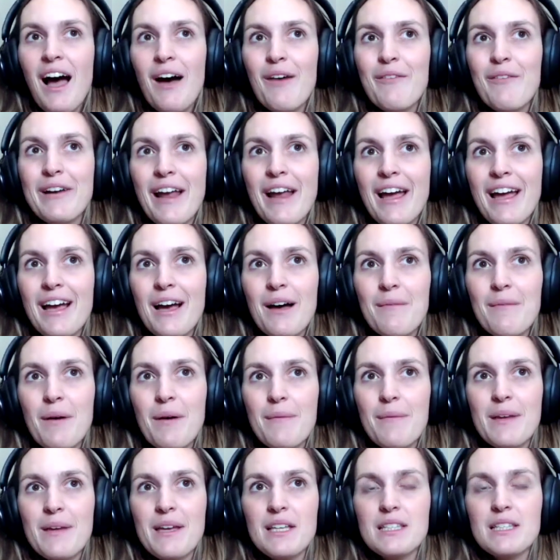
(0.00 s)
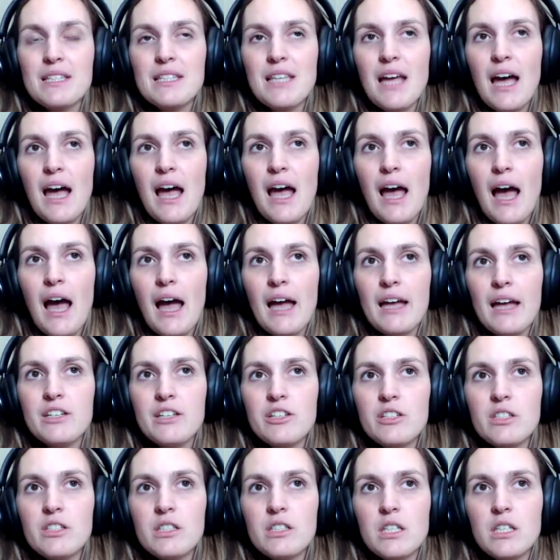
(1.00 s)
when I come up against that, I
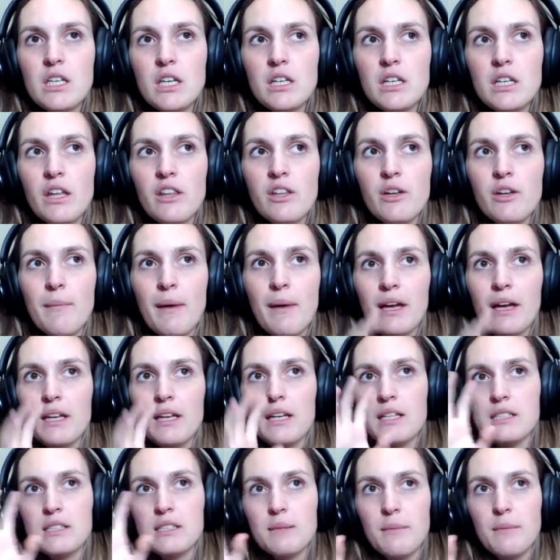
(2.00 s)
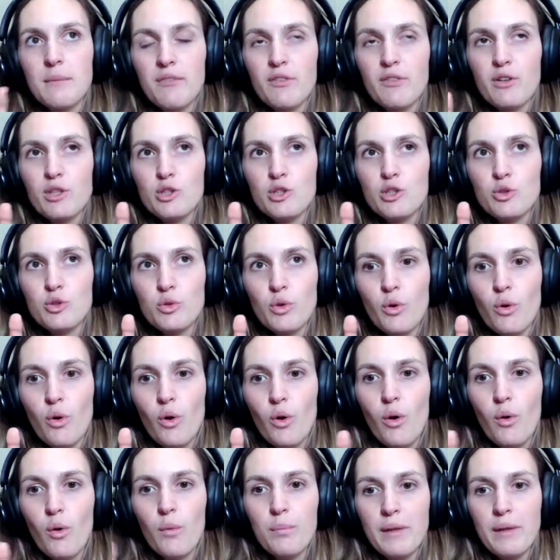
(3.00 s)
just see another mechanism of
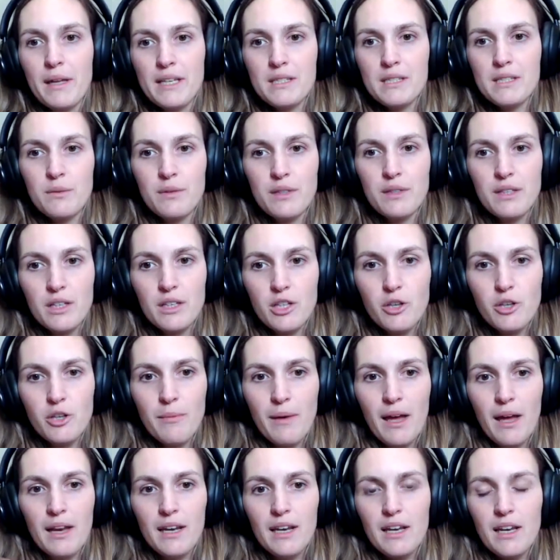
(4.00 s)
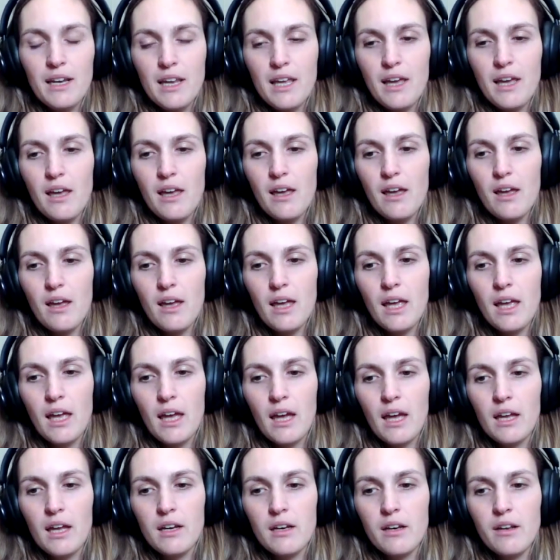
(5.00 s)
control placed within humanity,
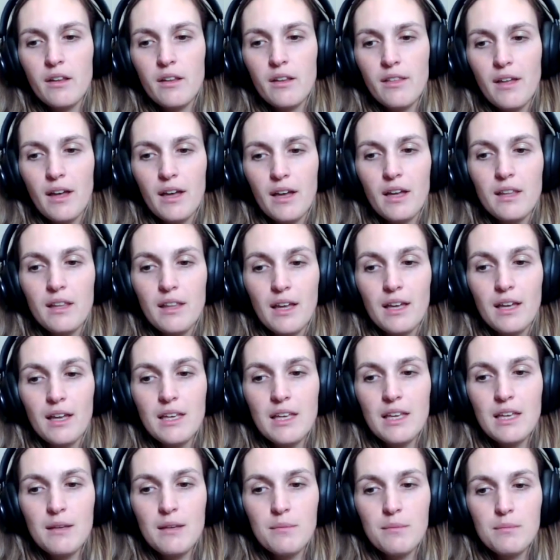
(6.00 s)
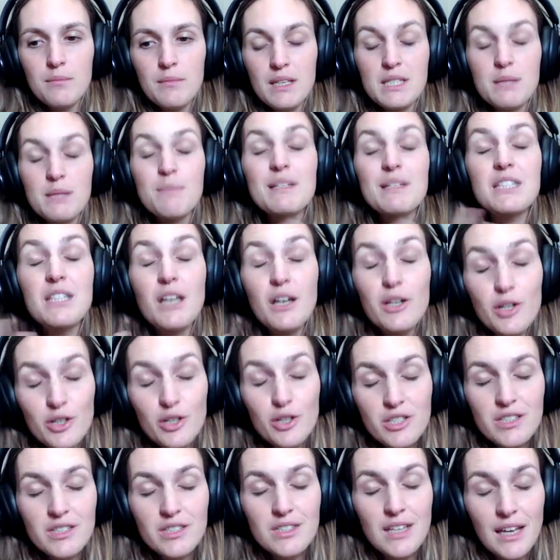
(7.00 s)
and that's
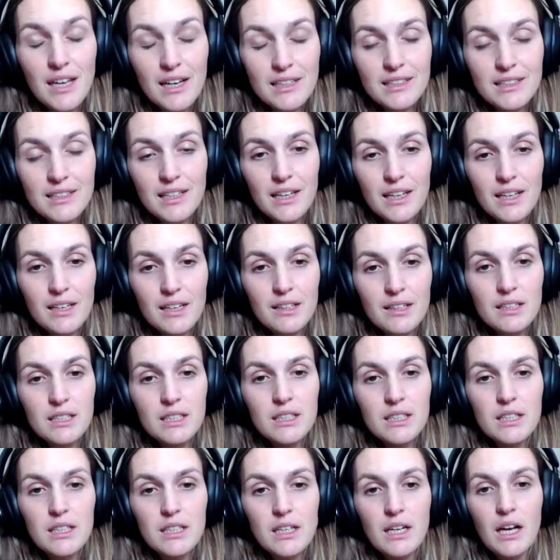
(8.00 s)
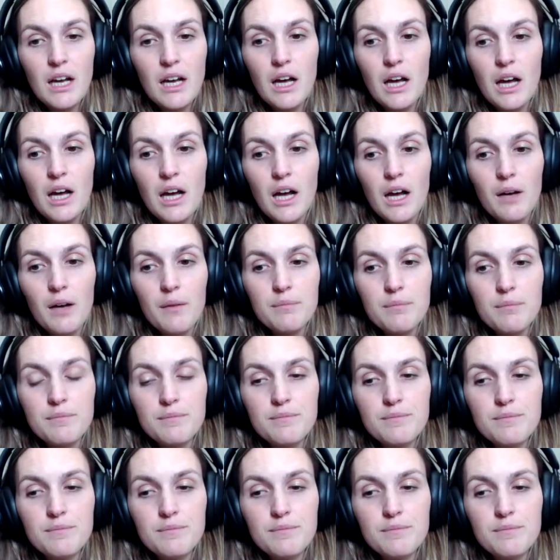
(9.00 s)
misunderstanding um,